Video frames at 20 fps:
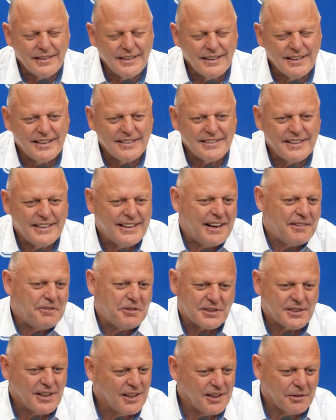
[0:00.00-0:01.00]
Yeah, you
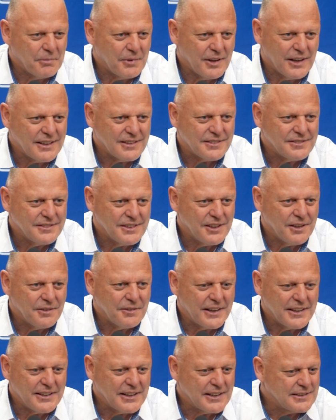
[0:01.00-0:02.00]
never tell them that. You know,
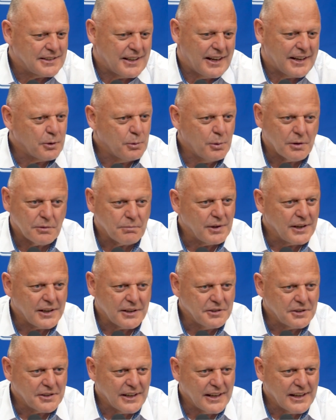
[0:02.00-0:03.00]
they got to go out and play
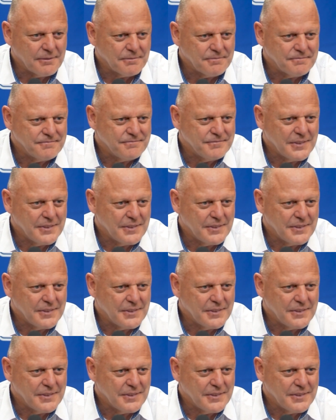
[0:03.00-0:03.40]
their game.